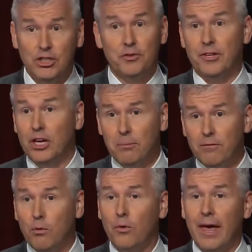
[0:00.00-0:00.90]
year and the year
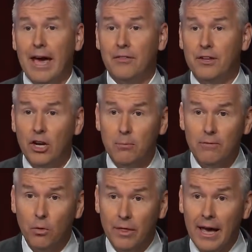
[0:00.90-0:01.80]
before that and the year
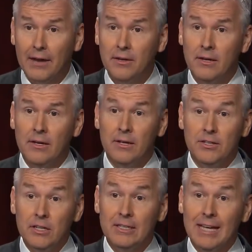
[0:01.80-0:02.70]
before that.
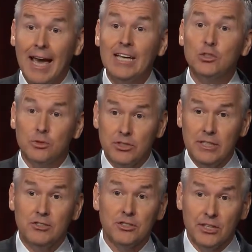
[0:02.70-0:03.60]
Doug, tax
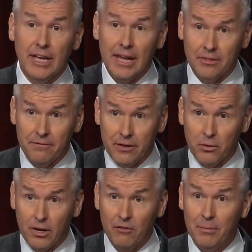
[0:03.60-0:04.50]
receipts today in the federal
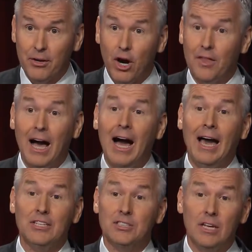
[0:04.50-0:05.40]
government are the
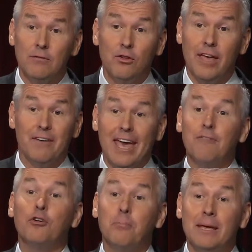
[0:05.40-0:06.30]
highest level they've
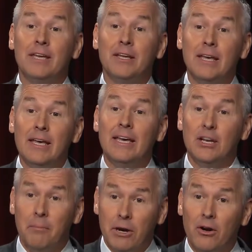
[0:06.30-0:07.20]
ever been in
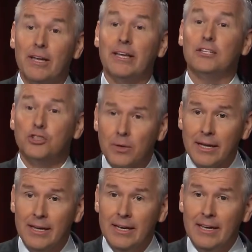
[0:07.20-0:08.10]
American history.
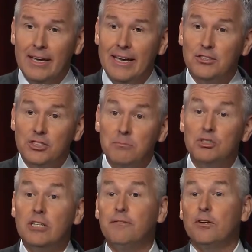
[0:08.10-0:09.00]
It seems
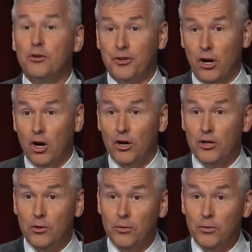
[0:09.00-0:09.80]
difficult to argue